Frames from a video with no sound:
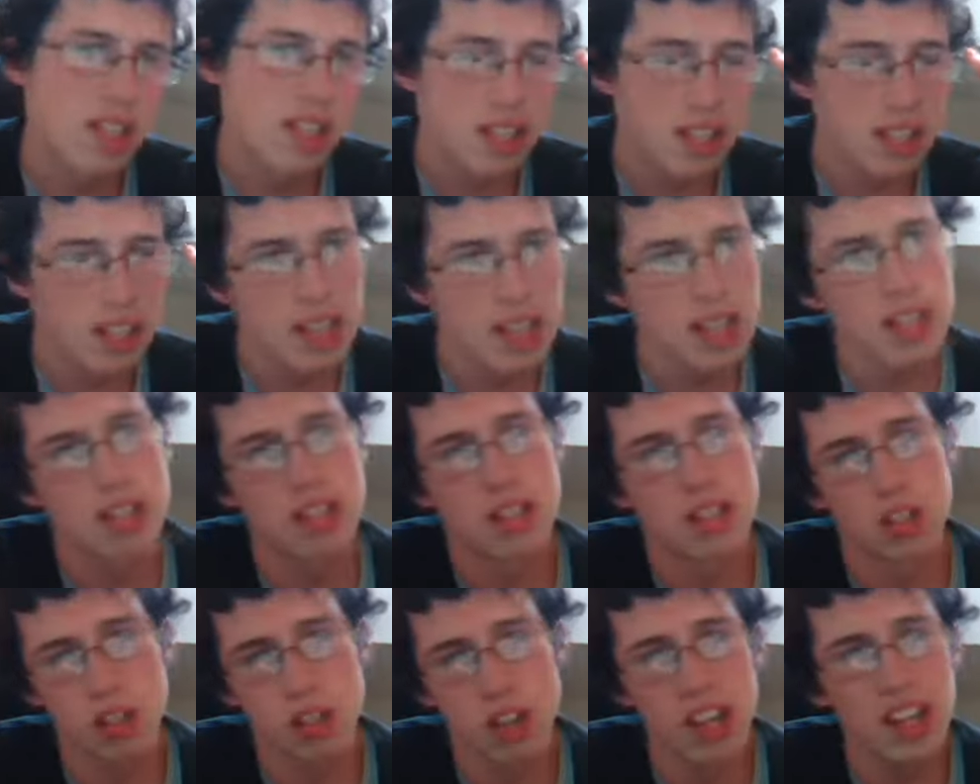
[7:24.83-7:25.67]
see
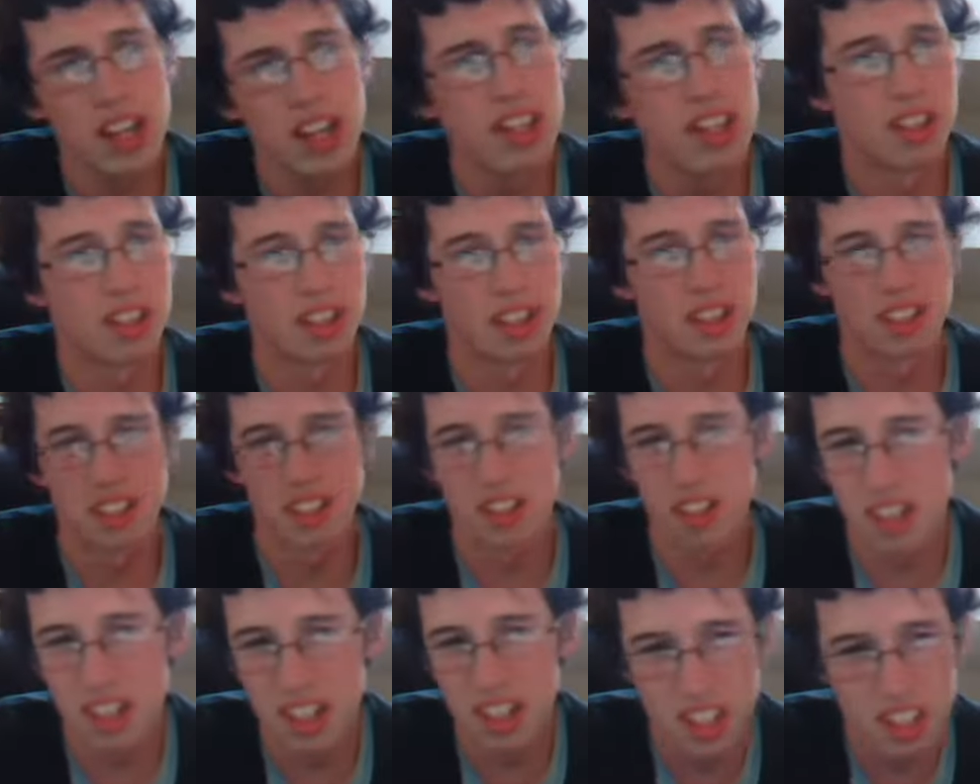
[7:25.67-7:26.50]
a trailer
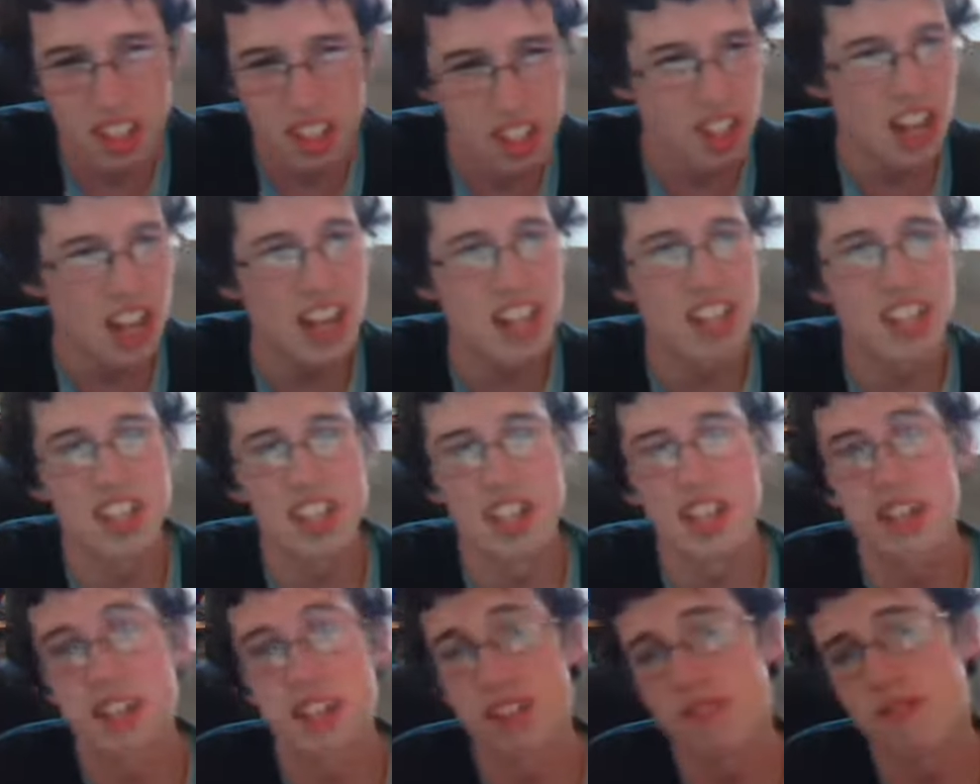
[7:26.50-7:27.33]
so I can judge,
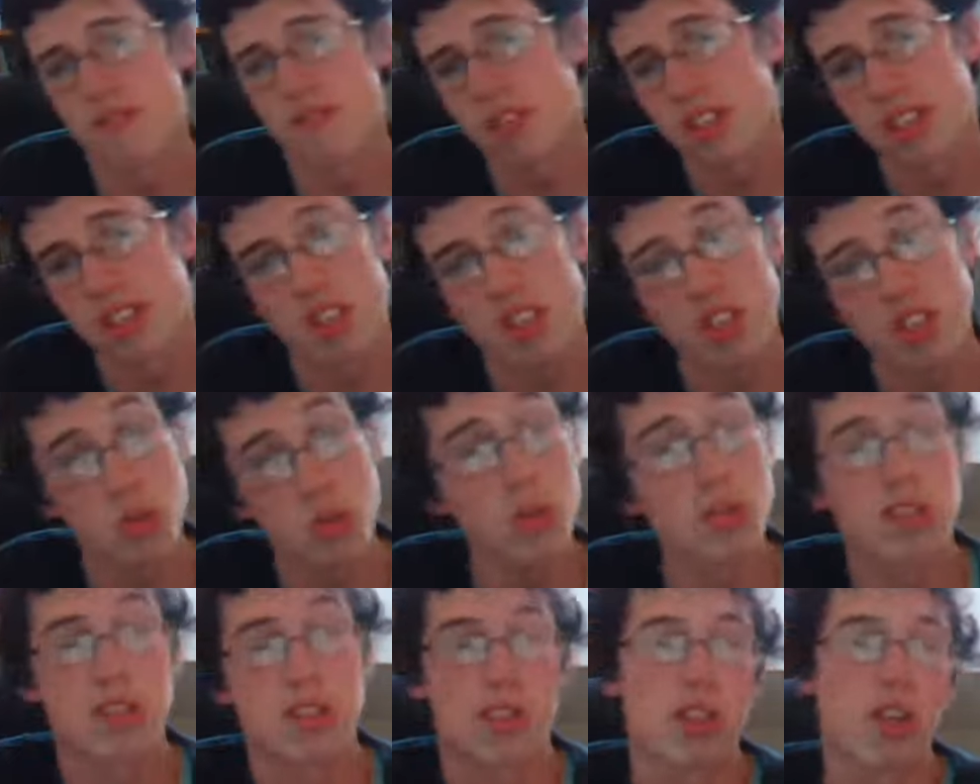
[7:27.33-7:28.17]
and it's
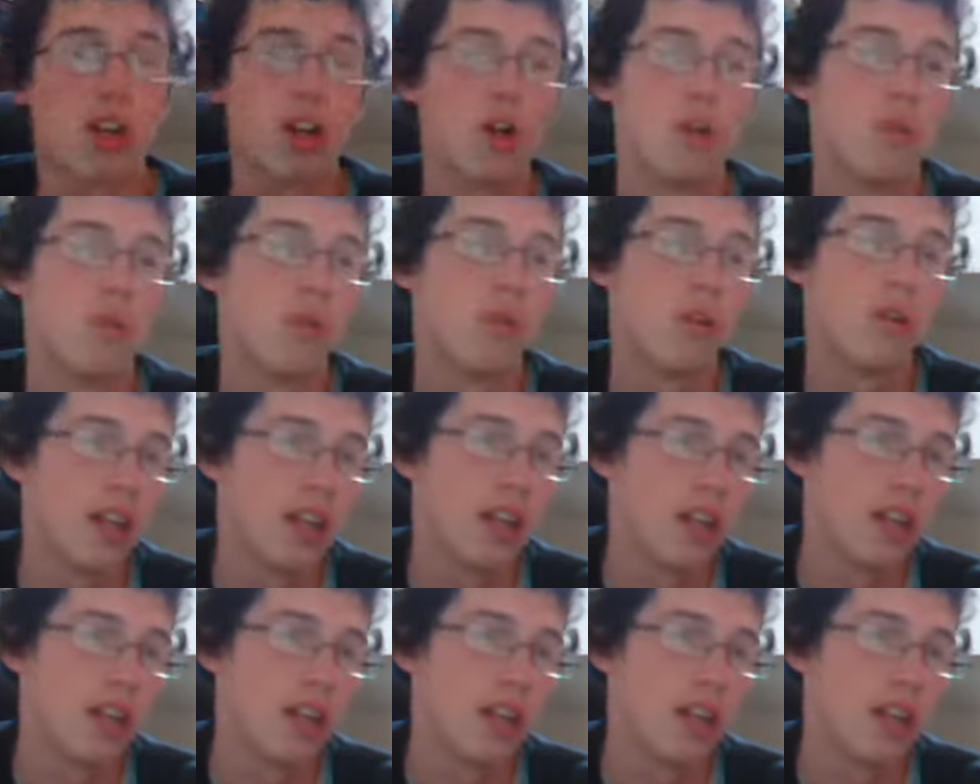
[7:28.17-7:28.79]
Source Code.